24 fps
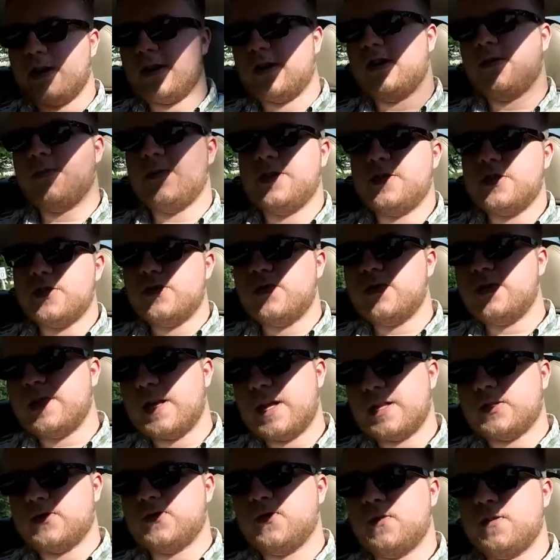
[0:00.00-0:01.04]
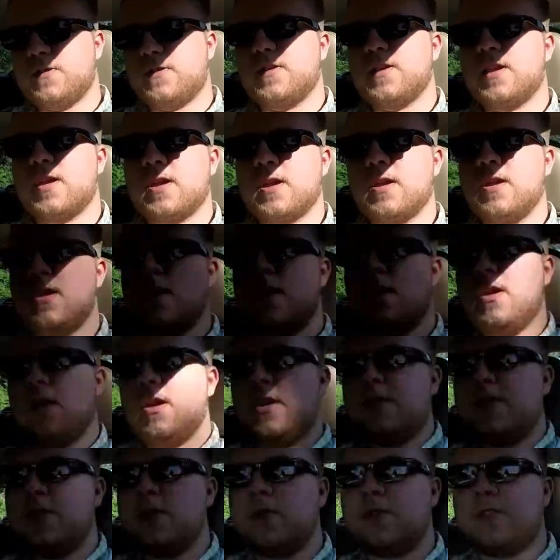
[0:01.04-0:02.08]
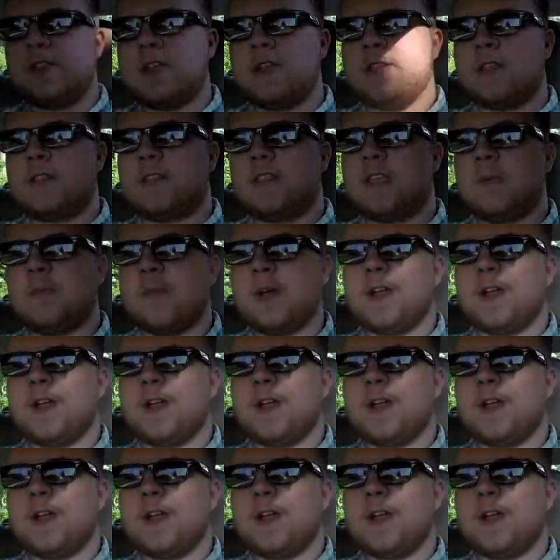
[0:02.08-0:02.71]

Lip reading: not going to be doing that sort of thing. The only thing that they